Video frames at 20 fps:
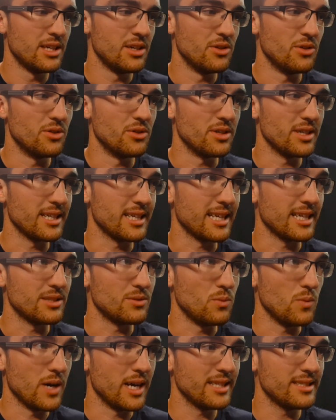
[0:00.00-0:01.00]
or it
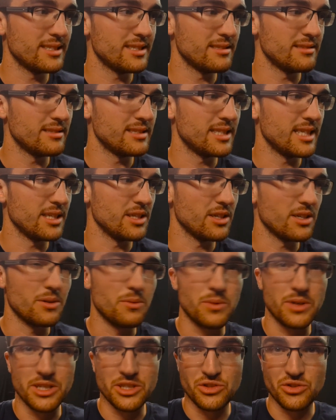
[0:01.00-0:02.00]
gets wet, then you're
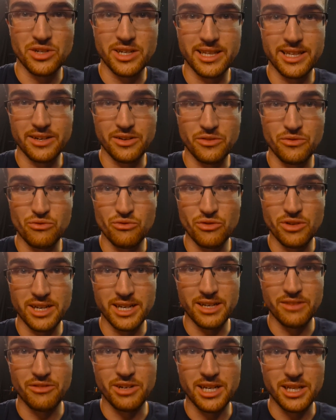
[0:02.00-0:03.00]
going to want to dry that off
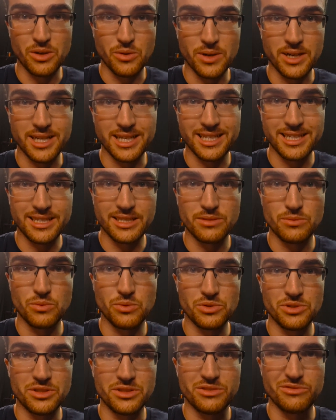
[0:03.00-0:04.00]
really, really quickly, because
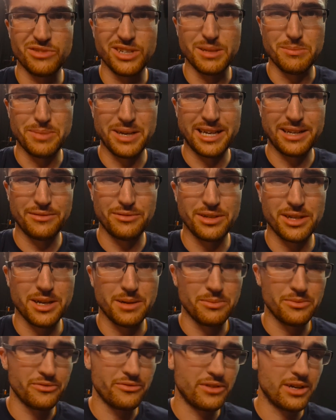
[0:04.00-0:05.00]
water is really bad for
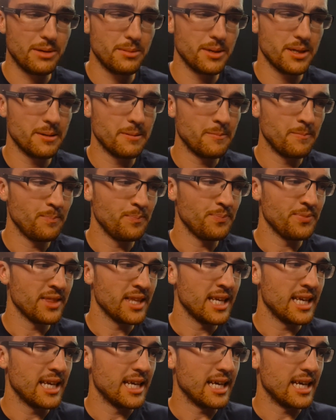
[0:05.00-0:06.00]
carbon fiber.
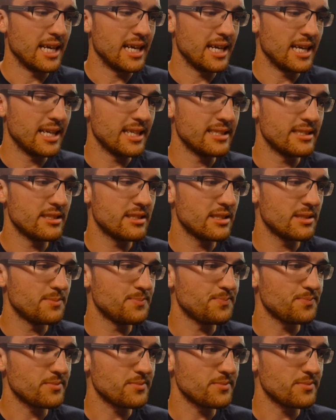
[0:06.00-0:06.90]
And